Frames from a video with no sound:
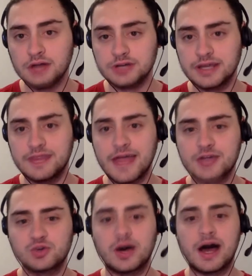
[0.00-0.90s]
Looking at the
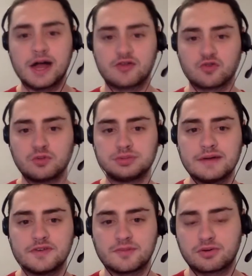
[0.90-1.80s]
actual odds,
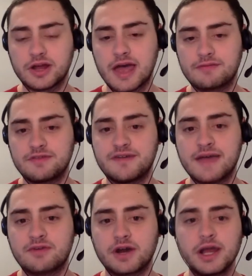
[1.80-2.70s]
Rublev is a pretty hefty
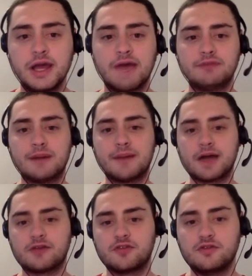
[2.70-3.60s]
favorite of about
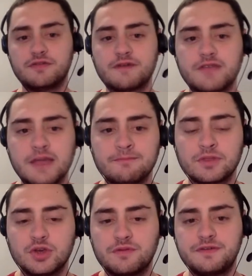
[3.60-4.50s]
minus 250.
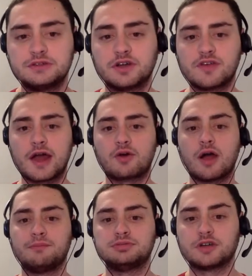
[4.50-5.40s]
You have Felix at
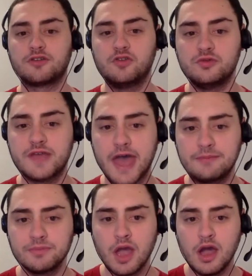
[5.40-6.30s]
around plus
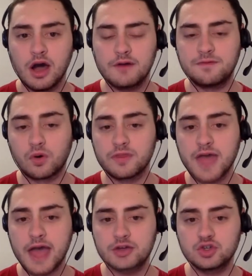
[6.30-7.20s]
210. For
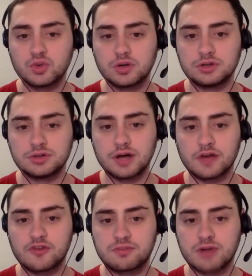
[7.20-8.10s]
the actual
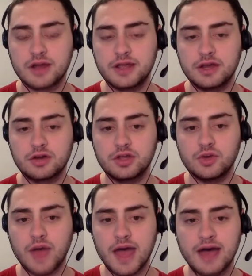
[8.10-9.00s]
spread here,
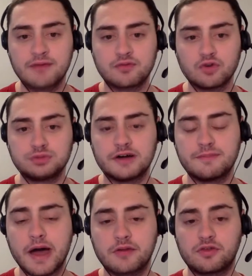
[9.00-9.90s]
you have
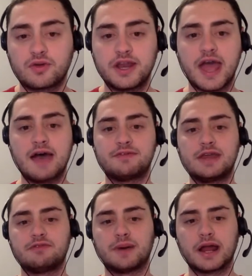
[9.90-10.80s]
Rublev minus 3.5
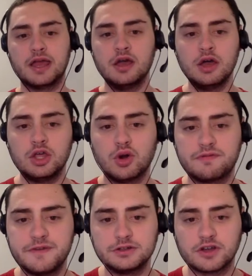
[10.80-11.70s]
at even money. You
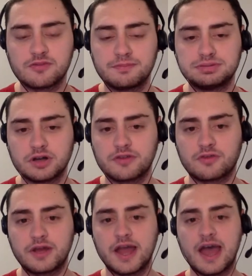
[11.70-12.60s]
have Felix plus
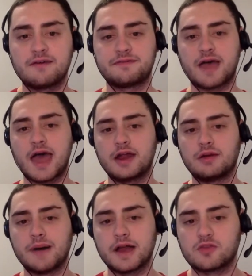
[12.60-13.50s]
3.5
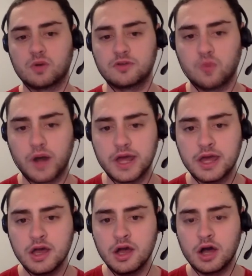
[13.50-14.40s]
at minus 120.